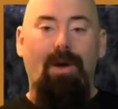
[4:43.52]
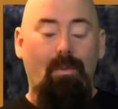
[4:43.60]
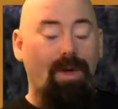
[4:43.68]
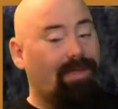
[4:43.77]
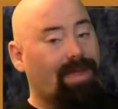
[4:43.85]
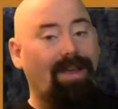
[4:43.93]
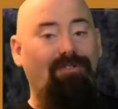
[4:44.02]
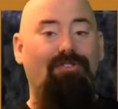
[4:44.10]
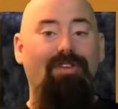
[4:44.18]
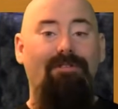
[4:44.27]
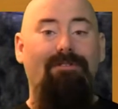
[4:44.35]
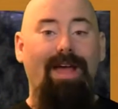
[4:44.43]
With
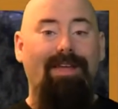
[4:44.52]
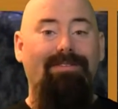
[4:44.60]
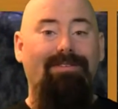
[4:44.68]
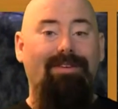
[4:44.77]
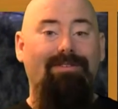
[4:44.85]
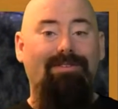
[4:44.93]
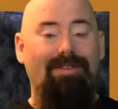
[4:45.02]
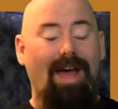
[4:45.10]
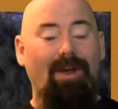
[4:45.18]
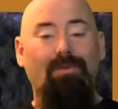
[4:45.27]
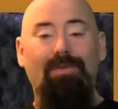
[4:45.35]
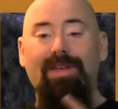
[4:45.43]
HD faces,
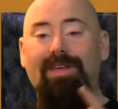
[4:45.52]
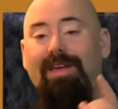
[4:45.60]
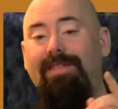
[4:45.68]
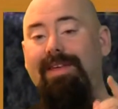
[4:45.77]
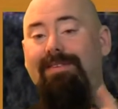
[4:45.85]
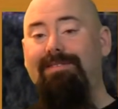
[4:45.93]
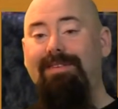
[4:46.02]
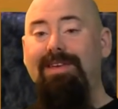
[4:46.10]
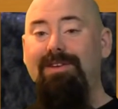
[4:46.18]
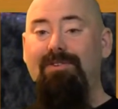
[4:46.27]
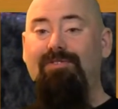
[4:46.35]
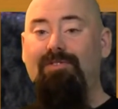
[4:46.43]
not only can they
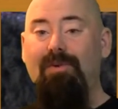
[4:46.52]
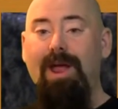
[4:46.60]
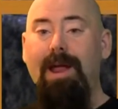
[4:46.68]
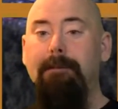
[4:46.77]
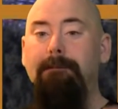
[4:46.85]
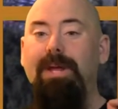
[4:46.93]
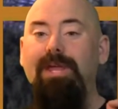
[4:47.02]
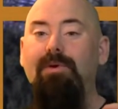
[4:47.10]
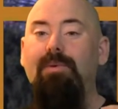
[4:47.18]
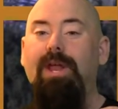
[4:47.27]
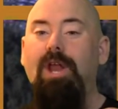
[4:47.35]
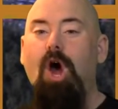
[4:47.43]
see your screen, but
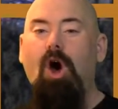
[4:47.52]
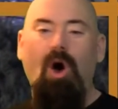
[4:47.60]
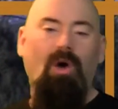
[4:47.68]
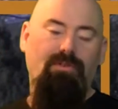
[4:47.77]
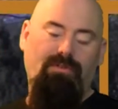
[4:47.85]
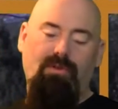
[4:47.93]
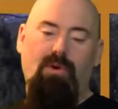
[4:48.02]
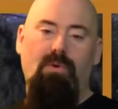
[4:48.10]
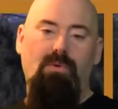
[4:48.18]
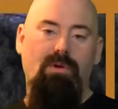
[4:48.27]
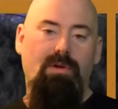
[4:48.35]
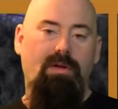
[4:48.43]
you can
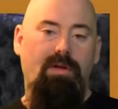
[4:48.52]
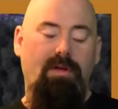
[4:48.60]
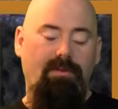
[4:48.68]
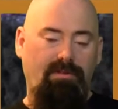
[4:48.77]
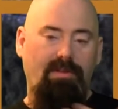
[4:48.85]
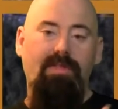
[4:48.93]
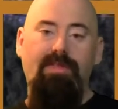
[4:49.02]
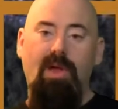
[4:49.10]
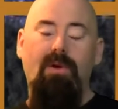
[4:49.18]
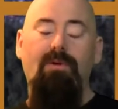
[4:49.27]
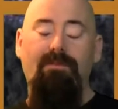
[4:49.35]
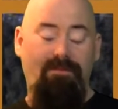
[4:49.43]
also see
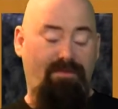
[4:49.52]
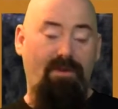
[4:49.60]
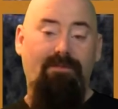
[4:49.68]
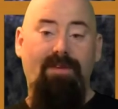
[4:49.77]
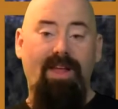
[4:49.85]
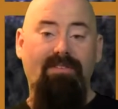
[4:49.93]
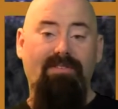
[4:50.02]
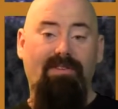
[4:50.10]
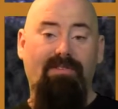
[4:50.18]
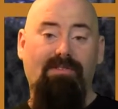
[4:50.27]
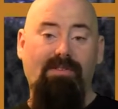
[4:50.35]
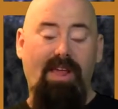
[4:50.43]
their their
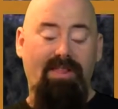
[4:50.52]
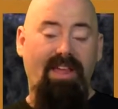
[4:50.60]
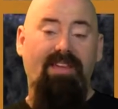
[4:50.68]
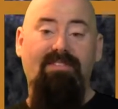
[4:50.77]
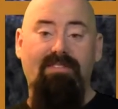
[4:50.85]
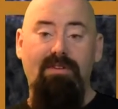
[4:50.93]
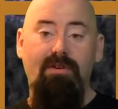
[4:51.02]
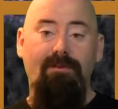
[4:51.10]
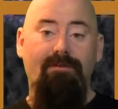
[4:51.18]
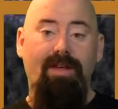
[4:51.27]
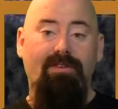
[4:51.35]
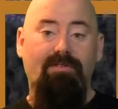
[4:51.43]
faces and they can see
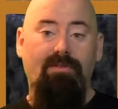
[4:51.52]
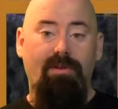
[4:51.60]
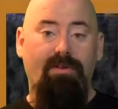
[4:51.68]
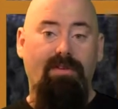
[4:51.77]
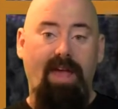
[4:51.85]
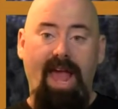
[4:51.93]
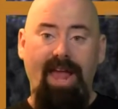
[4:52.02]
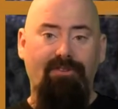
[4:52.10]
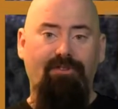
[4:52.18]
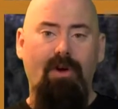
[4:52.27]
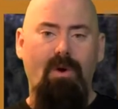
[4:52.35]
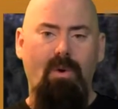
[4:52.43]
your face. So you say, "Hey
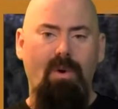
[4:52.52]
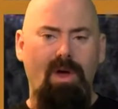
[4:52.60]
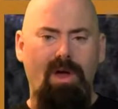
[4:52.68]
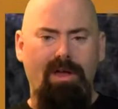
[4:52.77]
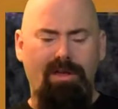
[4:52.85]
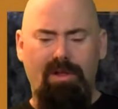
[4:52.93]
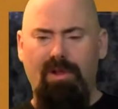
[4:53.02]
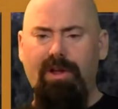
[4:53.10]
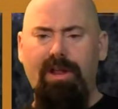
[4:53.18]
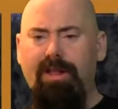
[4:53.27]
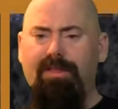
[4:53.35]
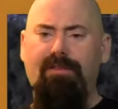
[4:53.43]
Joe, you're
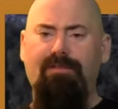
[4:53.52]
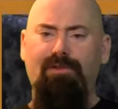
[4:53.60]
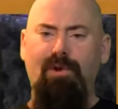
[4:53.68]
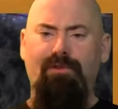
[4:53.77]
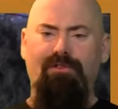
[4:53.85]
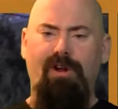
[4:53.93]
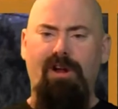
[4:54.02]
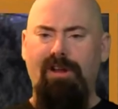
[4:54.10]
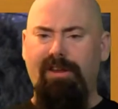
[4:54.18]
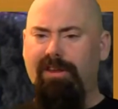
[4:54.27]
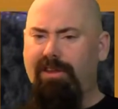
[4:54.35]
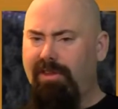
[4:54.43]
looking at this flowchart
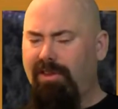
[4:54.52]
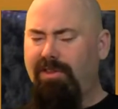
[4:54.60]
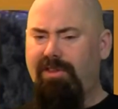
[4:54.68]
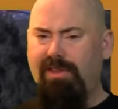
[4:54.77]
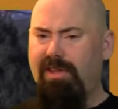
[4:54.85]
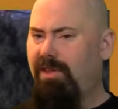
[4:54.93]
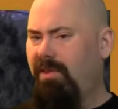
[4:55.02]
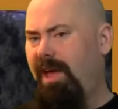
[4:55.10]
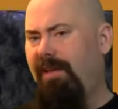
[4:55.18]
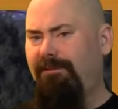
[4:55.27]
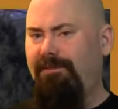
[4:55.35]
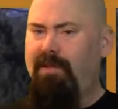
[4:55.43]
and you, you, are
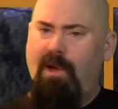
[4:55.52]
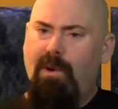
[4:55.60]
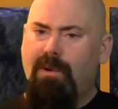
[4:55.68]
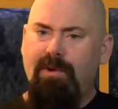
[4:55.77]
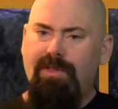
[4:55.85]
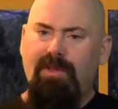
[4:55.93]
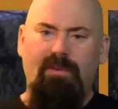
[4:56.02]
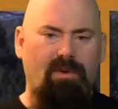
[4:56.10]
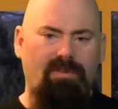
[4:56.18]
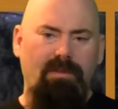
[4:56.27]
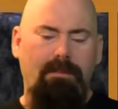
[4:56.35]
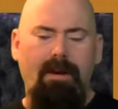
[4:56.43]
not flowing with it.
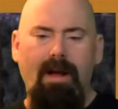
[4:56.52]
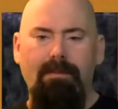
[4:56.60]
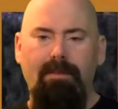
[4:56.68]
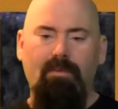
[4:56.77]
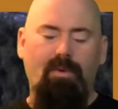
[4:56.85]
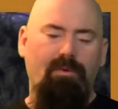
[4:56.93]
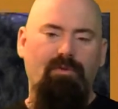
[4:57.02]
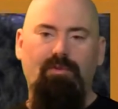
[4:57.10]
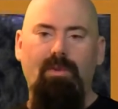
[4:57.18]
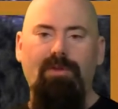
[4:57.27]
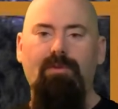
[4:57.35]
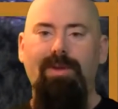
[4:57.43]
What's the problem? What
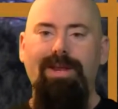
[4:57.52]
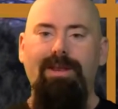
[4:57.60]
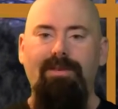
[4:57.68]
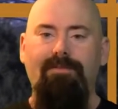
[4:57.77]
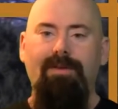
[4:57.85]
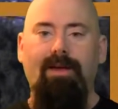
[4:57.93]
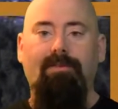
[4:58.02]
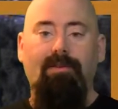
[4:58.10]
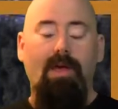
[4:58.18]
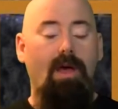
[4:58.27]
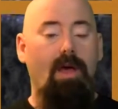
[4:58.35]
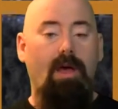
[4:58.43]
what do we need to
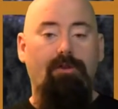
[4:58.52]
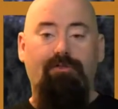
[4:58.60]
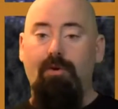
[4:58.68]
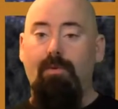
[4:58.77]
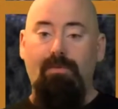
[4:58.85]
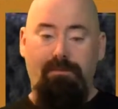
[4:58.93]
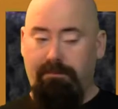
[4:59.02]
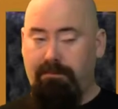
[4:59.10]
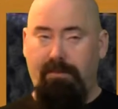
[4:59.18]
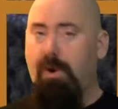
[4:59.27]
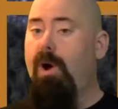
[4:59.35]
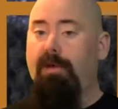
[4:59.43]
fix?" Joe
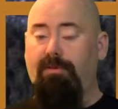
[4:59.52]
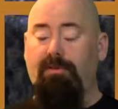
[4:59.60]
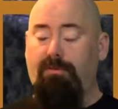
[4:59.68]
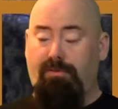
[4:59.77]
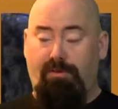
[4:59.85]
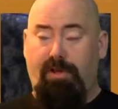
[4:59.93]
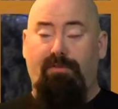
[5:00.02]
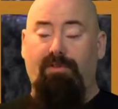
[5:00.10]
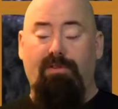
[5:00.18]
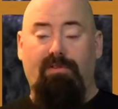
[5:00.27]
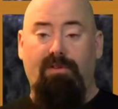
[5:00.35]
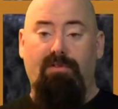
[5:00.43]
causes
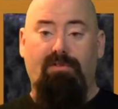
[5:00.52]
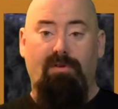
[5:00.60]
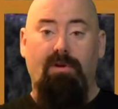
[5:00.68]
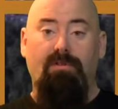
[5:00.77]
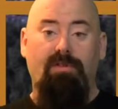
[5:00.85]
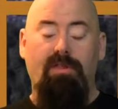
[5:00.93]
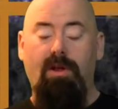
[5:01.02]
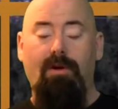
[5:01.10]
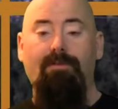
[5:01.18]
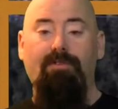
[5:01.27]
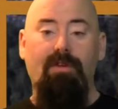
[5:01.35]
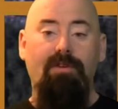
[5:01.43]
gives his concerns and then
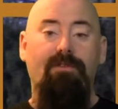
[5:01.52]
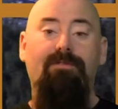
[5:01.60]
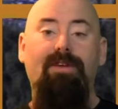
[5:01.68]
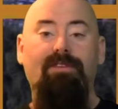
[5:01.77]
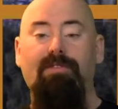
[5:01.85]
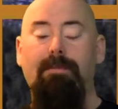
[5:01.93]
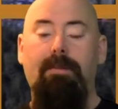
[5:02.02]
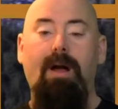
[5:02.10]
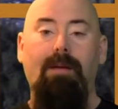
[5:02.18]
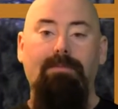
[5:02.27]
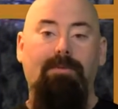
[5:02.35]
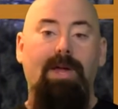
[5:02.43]
all of a sudden you fix the
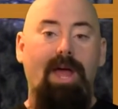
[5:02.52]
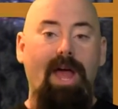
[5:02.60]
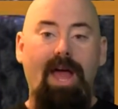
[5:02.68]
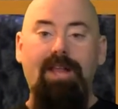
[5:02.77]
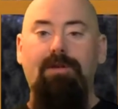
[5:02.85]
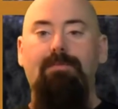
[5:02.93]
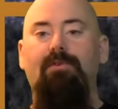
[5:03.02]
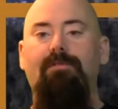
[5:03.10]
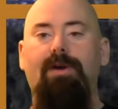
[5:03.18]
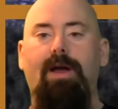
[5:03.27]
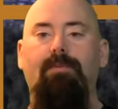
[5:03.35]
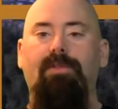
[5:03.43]
problem and you
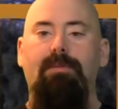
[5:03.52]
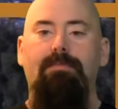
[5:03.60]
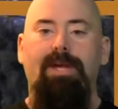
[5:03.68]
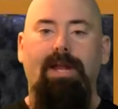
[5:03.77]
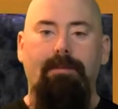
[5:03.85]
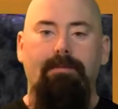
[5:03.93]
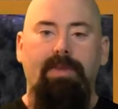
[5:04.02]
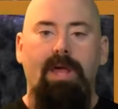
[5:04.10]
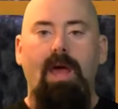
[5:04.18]
move on with the meeting.